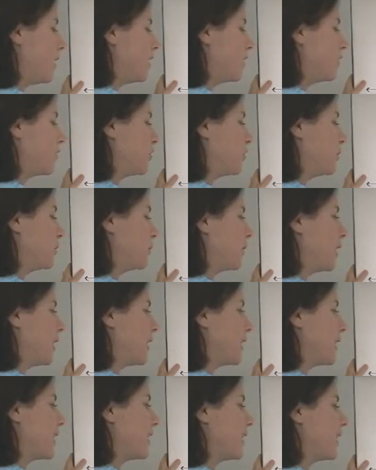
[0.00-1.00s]
value
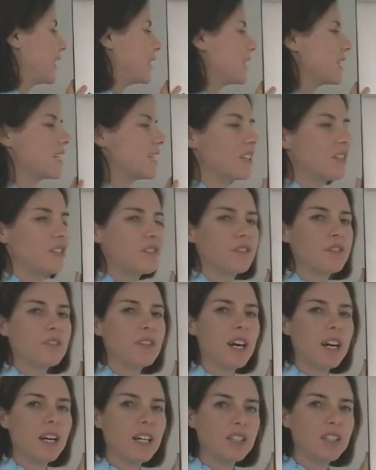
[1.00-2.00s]
negative
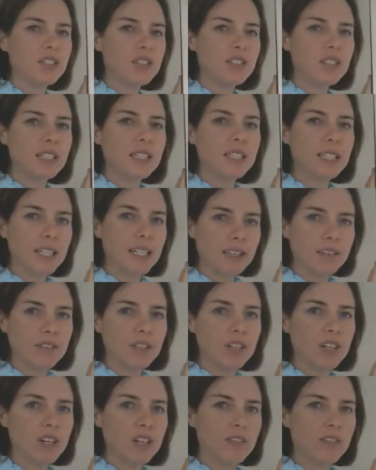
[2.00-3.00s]

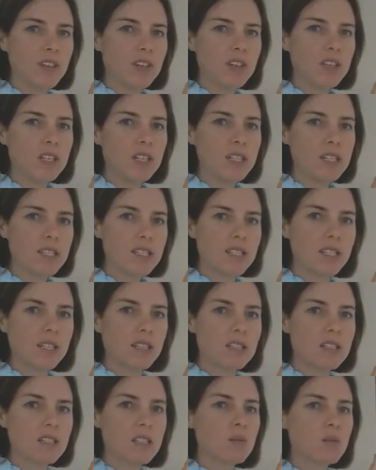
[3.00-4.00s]
111 over
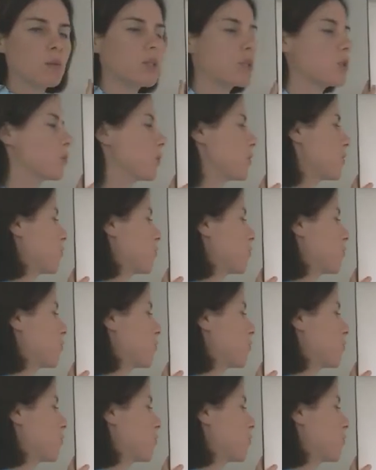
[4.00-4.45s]
36, which